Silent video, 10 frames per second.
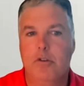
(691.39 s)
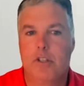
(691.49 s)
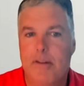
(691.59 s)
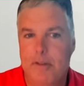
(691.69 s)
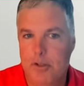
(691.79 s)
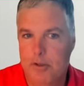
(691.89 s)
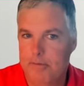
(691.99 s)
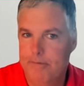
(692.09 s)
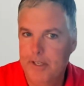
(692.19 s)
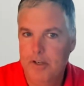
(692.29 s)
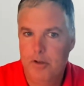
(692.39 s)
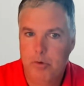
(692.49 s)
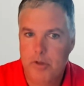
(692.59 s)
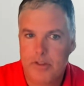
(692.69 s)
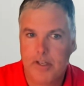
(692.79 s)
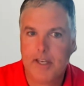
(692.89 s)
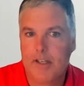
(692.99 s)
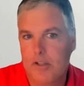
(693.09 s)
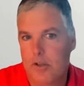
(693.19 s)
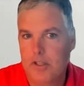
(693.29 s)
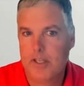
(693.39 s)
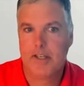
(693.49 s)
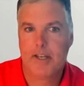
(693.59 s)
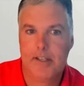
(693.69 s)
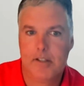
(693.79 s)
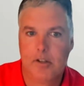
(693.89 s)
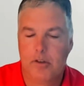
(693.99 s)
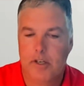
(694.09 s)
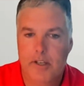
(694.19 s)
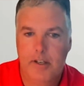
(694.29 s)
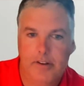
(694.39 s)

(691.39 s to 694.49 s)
to have a little video with the gecko like Geico, right?